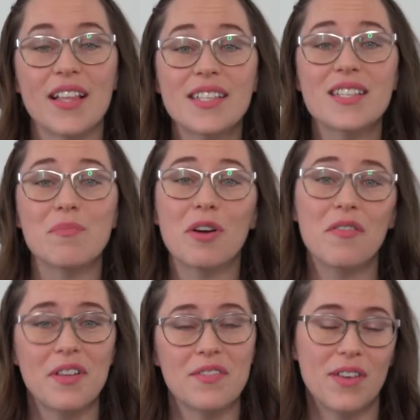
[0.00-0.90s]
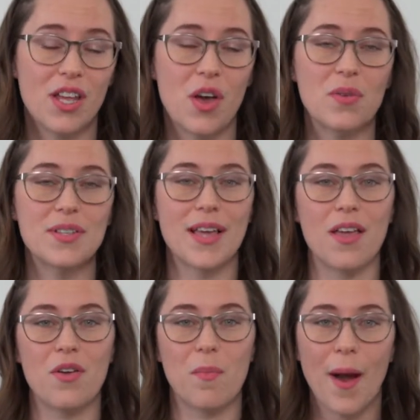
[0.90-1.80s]
this is the perfect video to
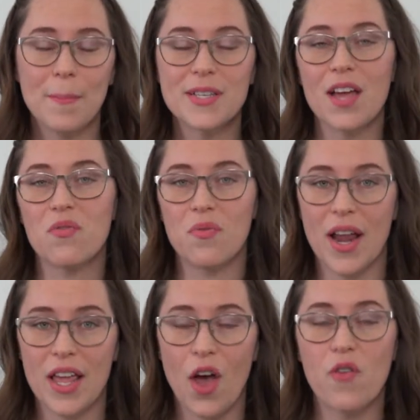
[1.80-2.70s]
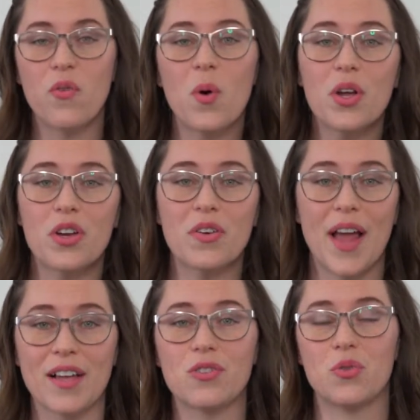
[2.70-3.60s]
get you prepped and ready for your
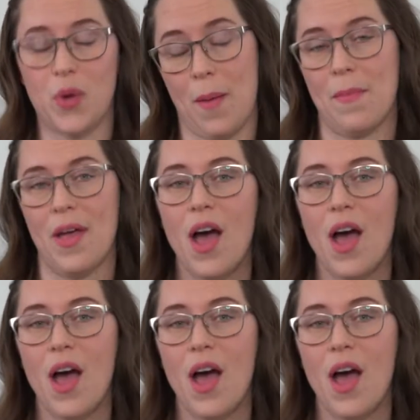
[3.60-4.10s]
next trip.